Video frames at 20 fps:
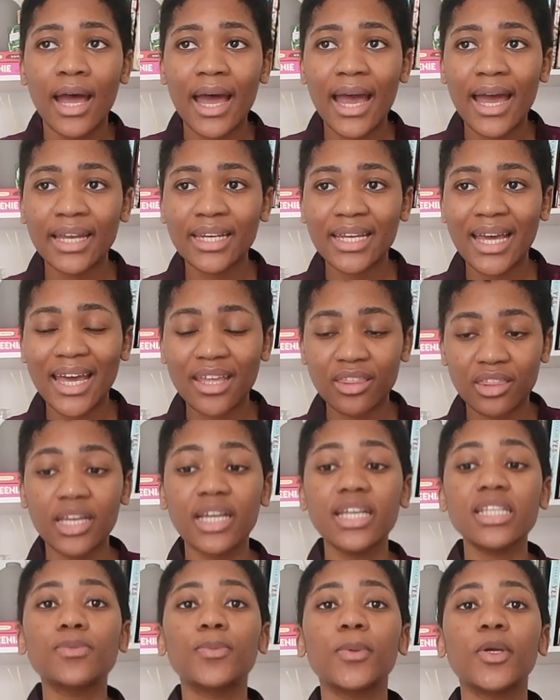And I
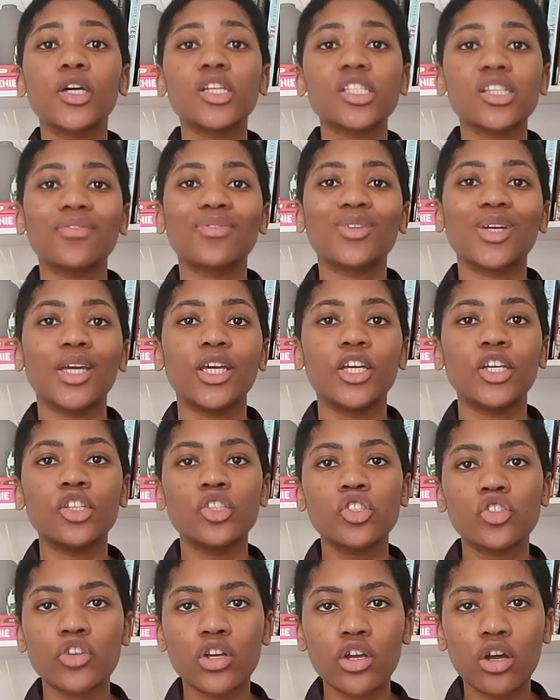think it's because of the
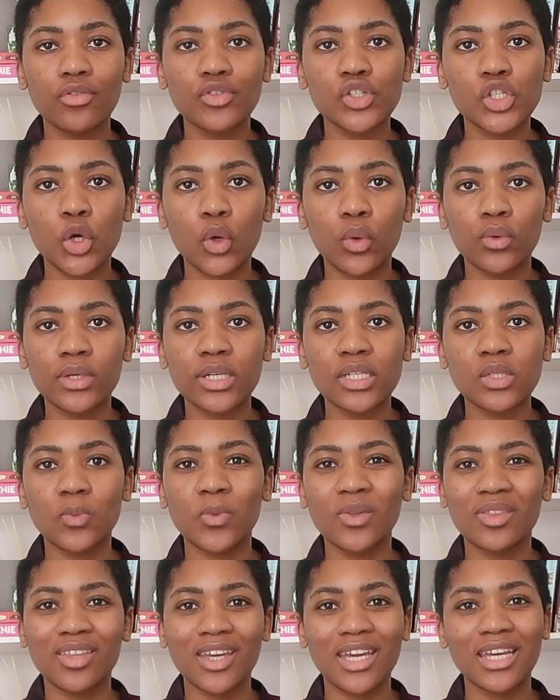history of toners
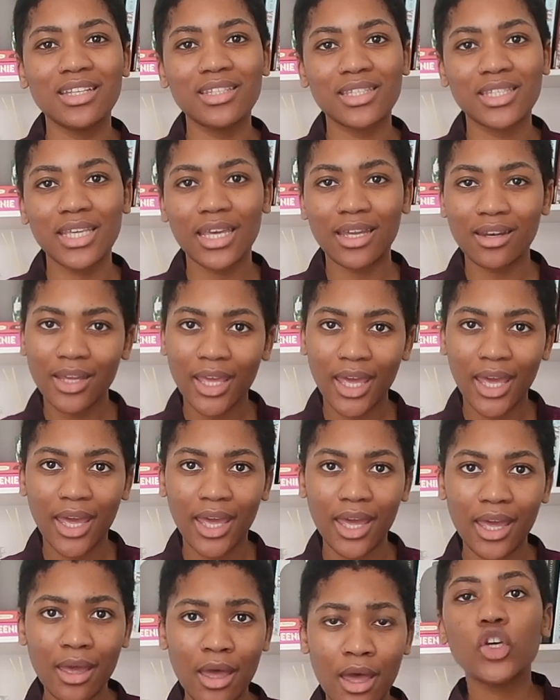within
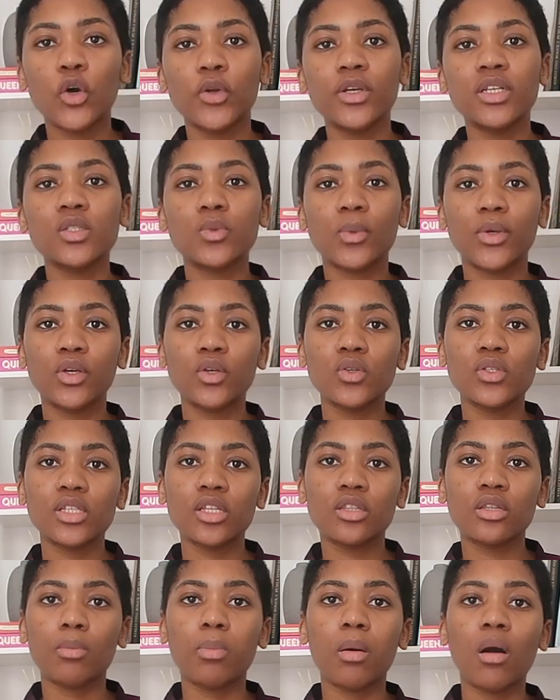skincare. Toners were used
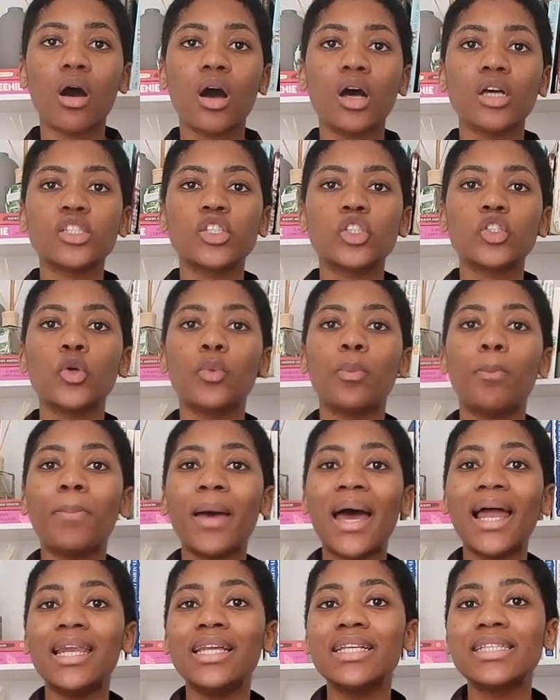in the past to
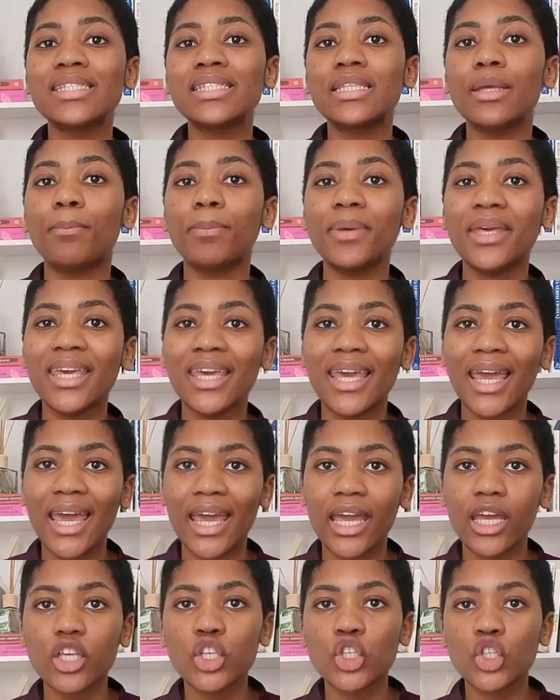balance the
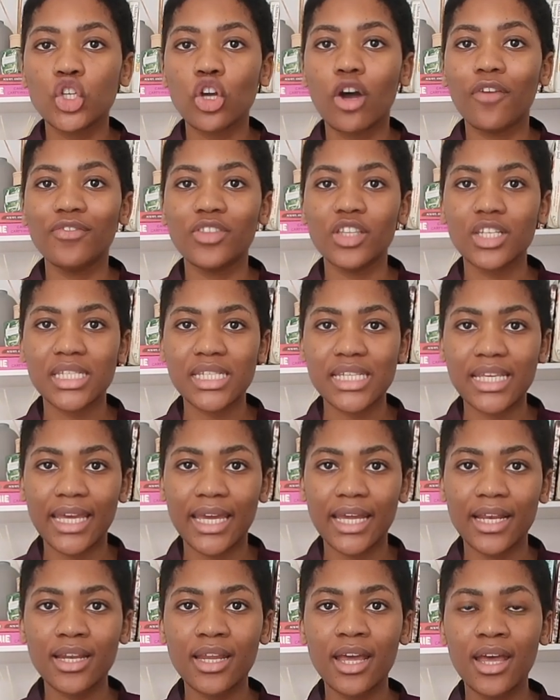pH of the
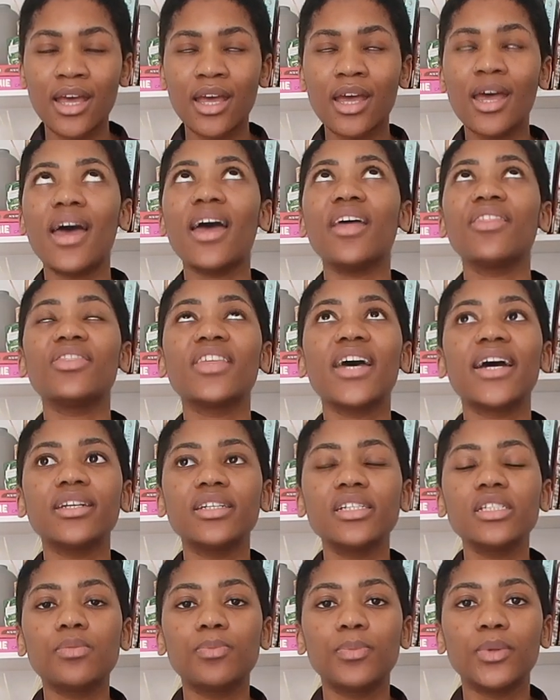skin, and that
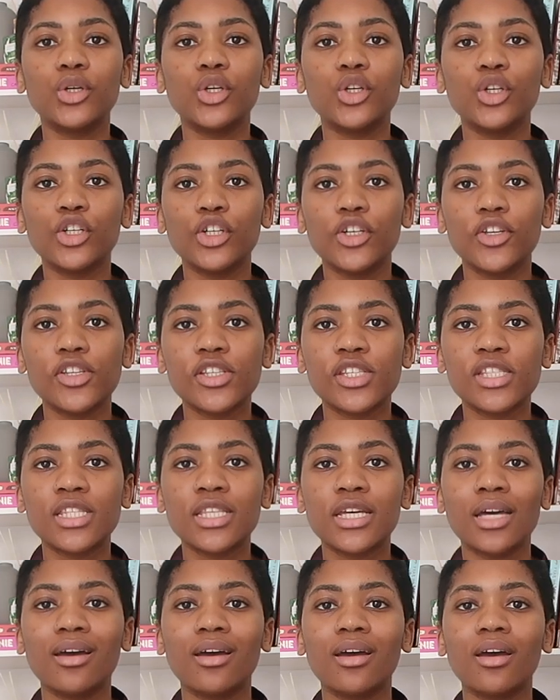is because
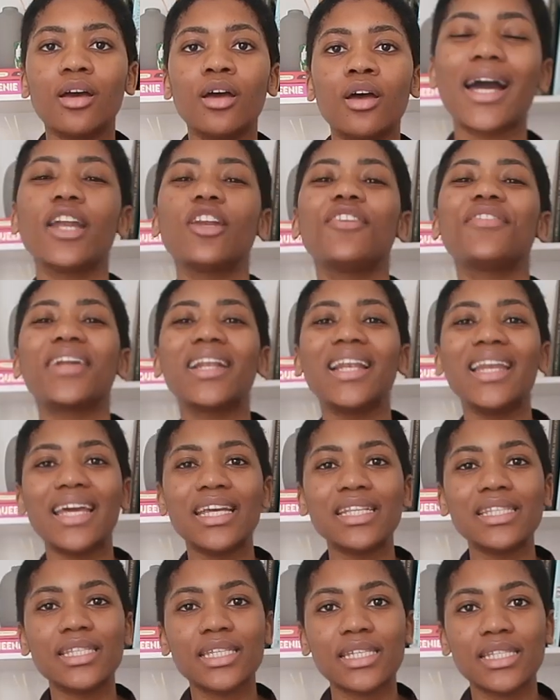the kind of
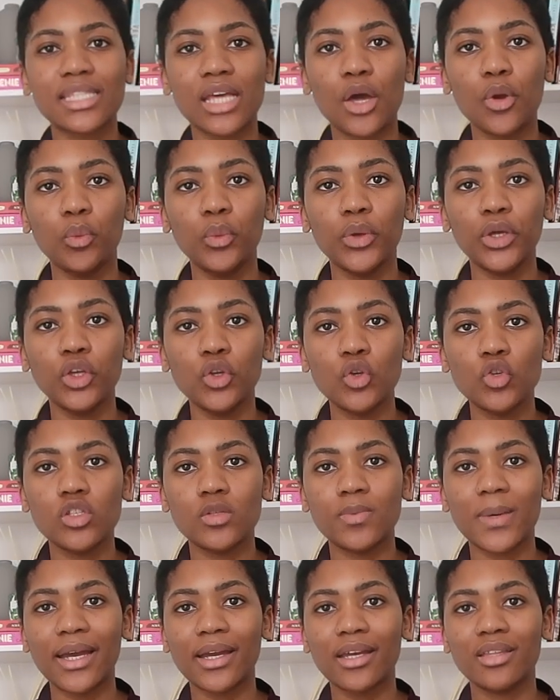cleansers that were
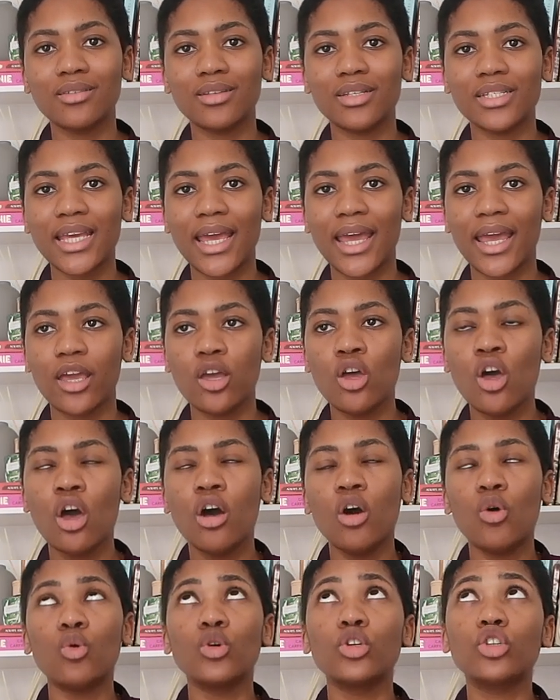used back in the day
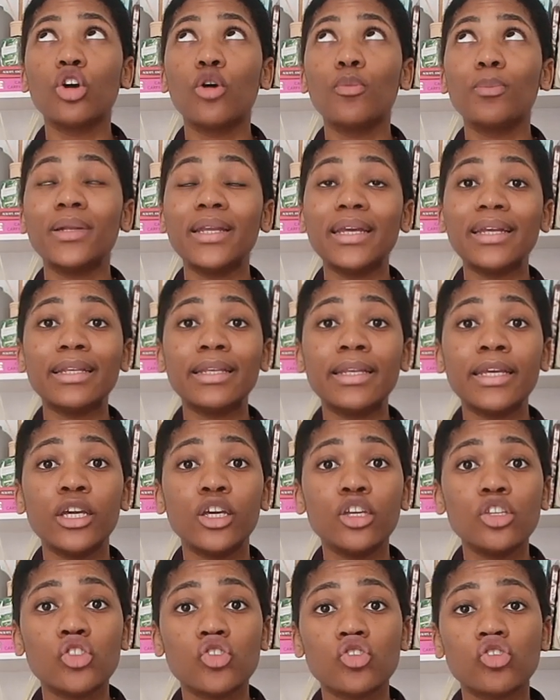would
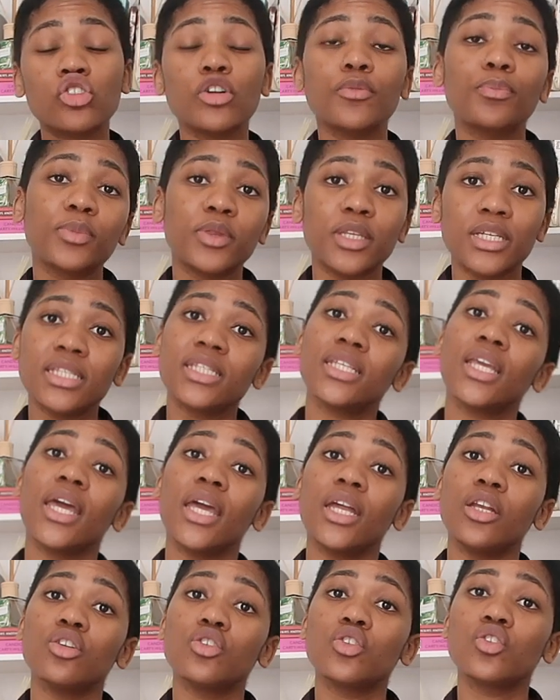completely strip the
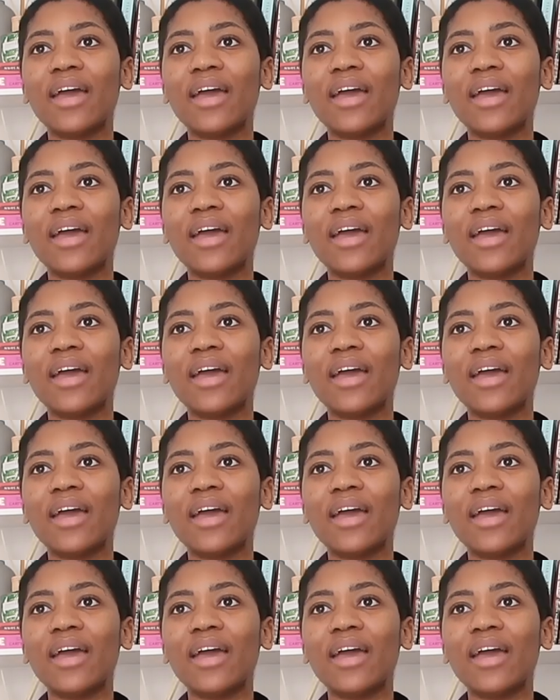skin.